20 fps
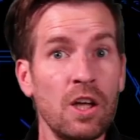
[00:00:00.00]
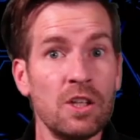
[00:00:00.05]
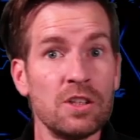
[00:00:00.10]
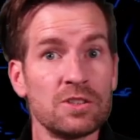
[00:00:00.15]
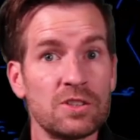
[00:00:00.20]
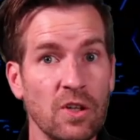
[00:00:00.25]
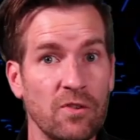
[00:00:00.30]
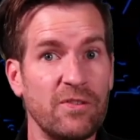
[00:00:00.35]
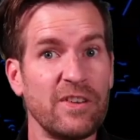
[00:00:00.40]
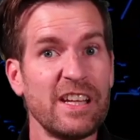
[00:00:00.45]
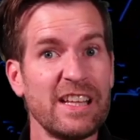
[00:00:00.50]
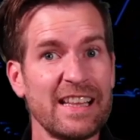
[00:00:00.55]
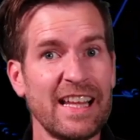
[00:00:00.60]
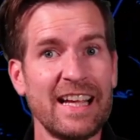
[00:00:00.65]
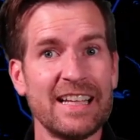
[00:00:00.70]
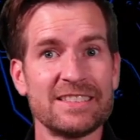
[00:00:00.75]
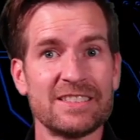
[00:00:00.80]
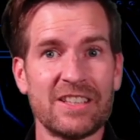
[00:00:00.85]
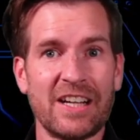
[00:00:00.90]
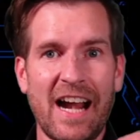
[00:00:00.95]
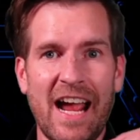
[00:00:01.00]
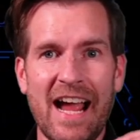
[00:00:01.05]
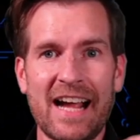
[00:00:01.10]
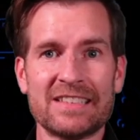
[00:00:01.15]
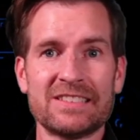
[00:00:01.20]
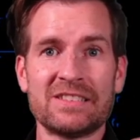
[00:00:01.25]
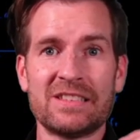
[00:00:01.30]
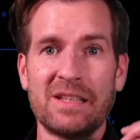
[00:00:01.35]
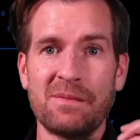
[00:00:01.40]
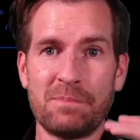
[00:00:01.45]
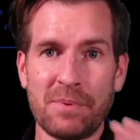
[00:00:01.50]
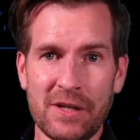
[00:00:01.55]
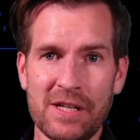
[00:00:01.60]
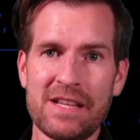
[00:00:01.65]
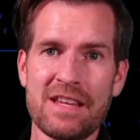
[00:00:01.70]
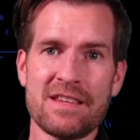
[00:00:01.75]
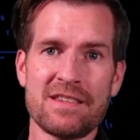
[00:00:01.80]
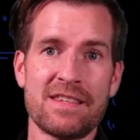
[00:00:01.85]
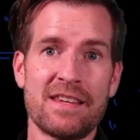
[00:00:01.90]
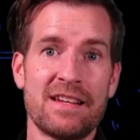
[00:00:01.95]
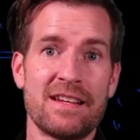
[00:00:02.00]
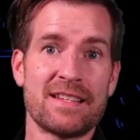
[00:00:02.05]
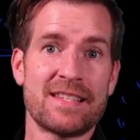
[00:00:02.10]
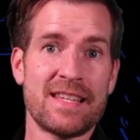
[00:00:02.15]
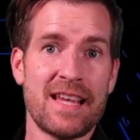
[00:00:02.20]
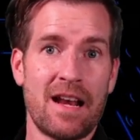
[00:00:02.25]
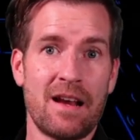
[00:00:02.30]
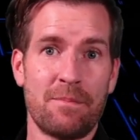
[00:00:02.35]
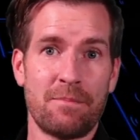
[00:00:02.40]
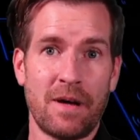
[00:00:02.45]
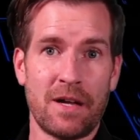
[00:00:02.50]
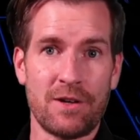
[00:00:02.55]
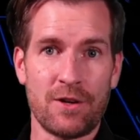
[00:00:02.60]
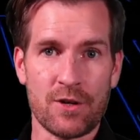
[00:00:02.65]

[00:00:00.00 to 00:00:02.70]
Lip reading: So VLANs are actually pretty easy to set up on your